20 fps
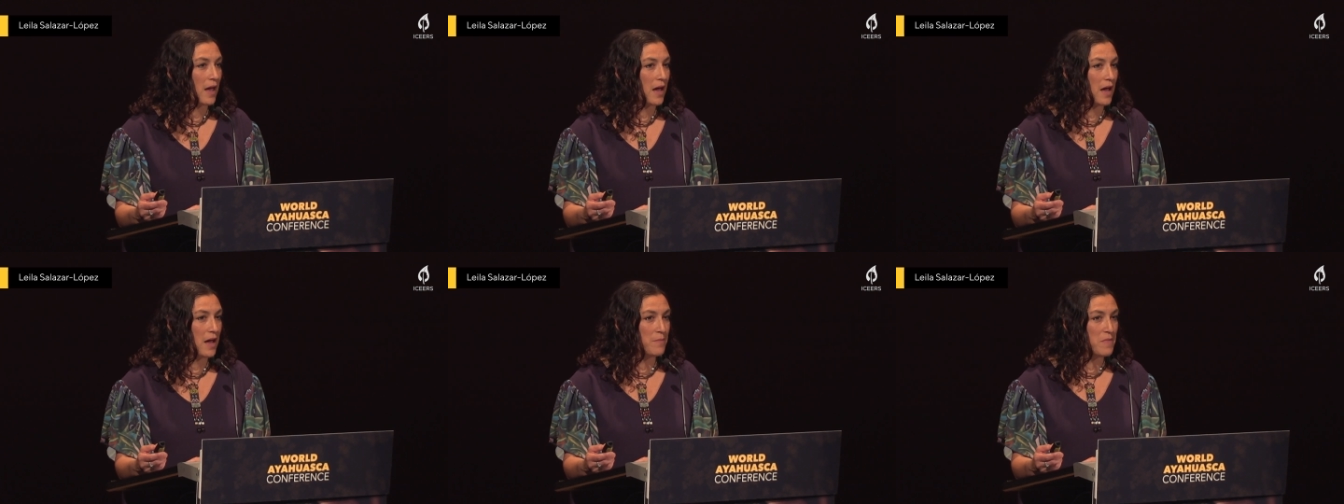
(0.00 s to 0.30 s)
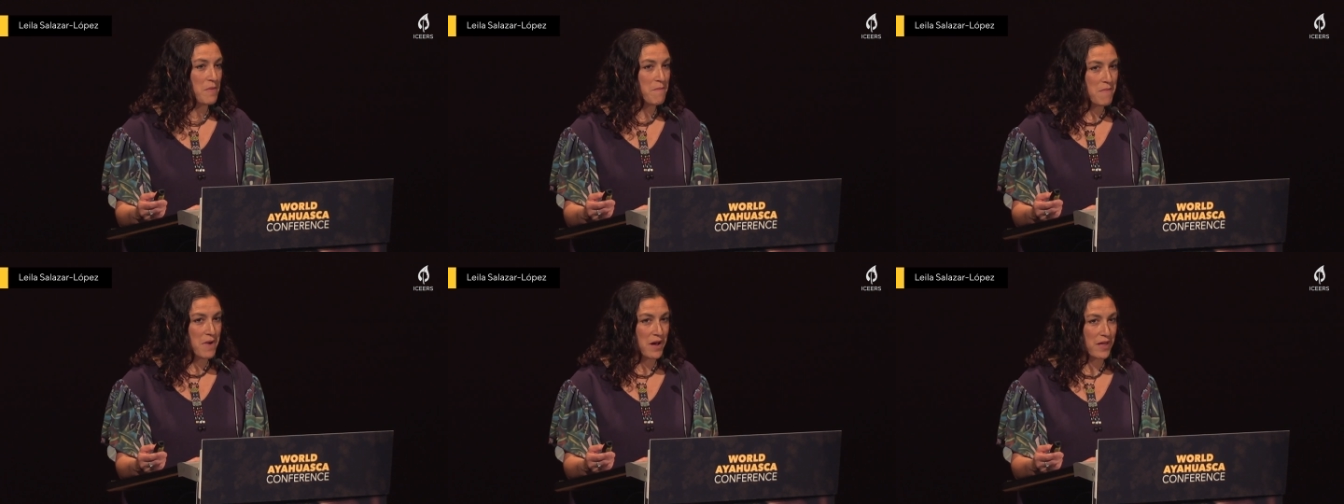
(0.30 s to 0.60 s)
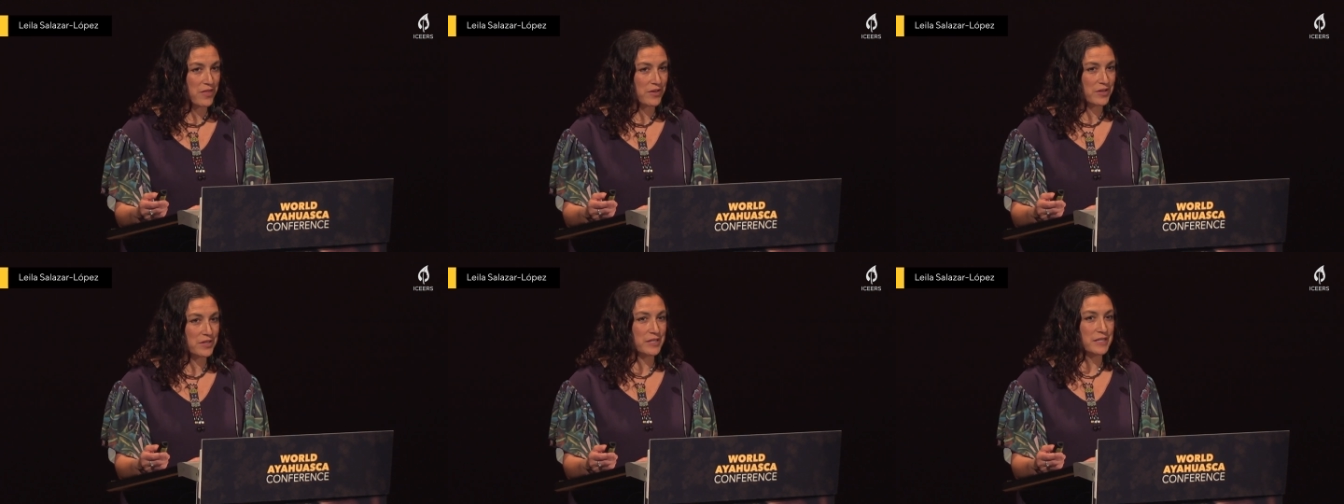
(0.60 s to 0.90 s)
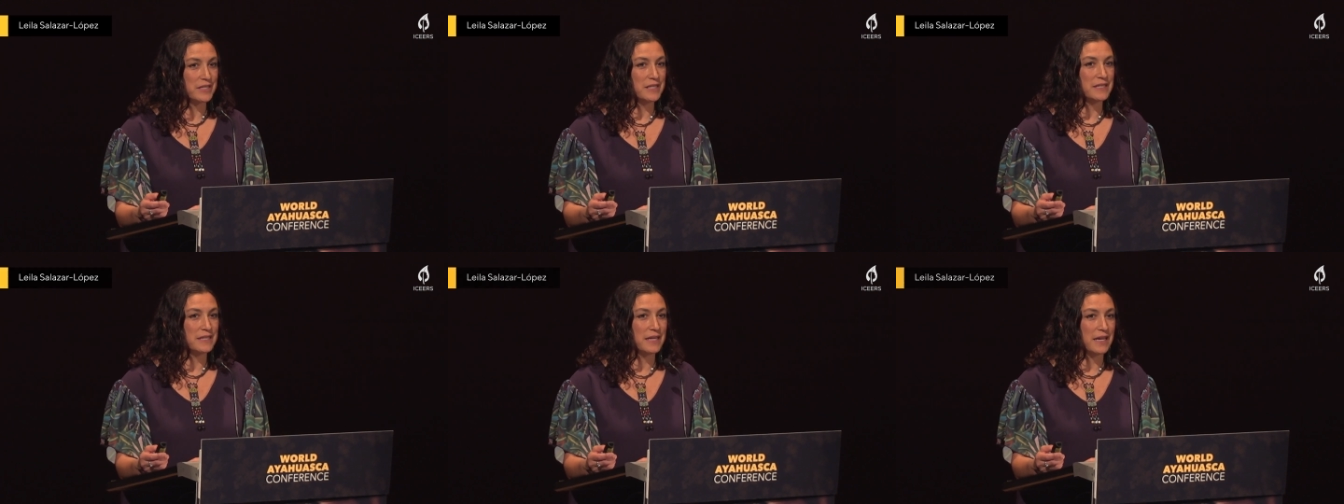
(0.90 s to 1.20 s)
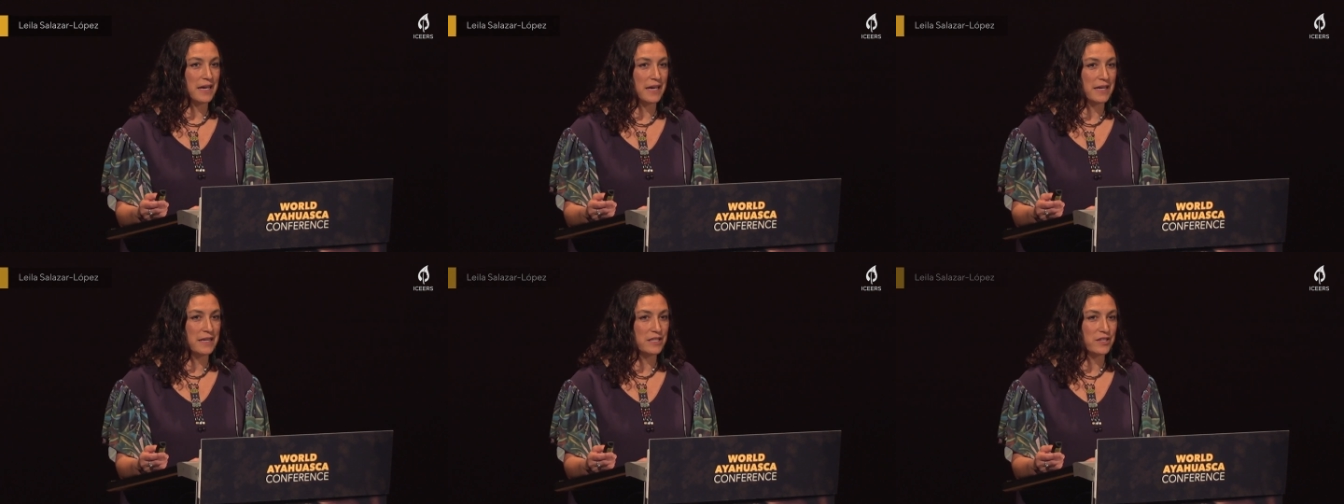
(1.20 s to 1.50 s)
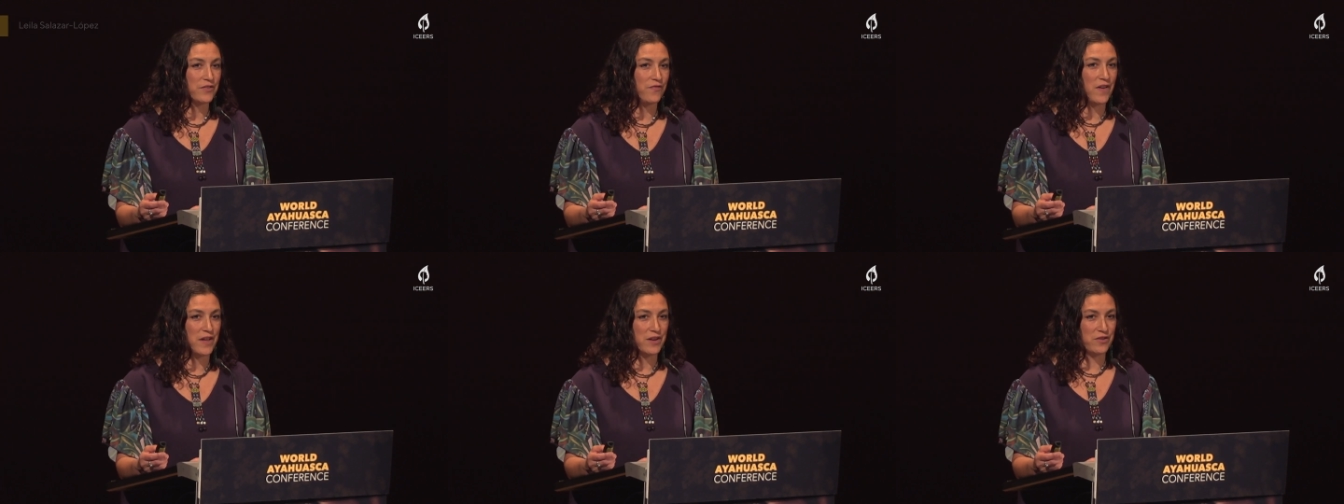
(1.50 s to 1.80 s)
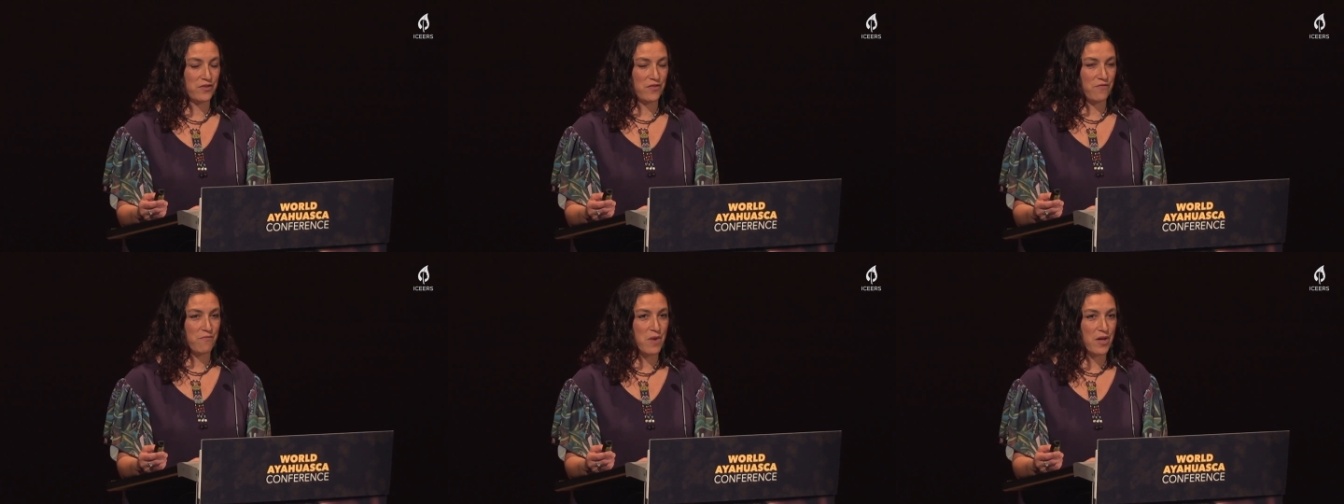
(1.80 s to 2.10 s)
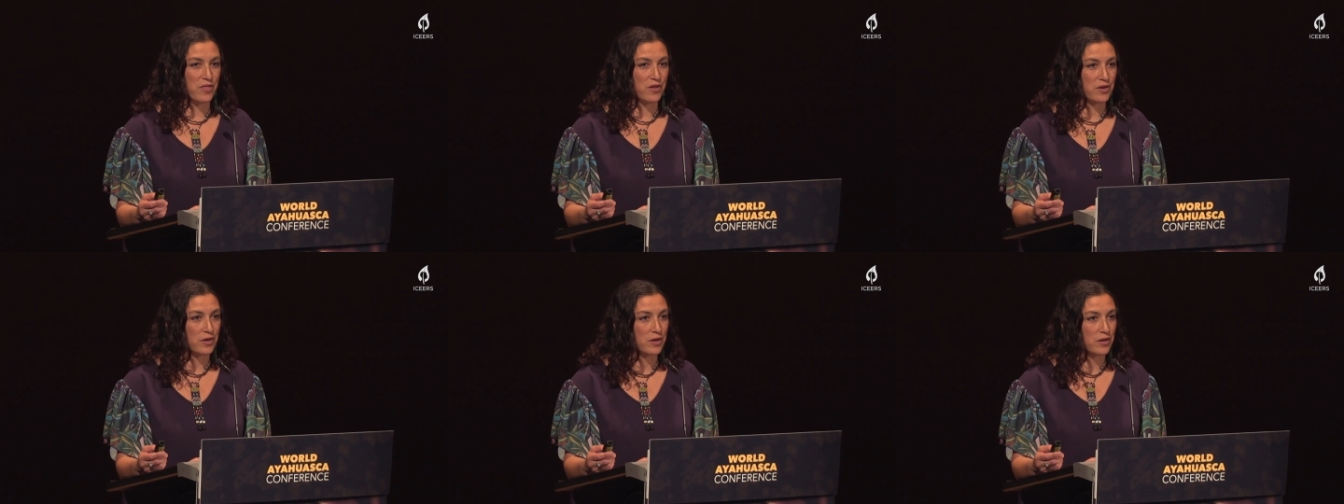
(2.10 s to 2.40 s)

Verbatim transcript: I'm a mother and a defender of Mother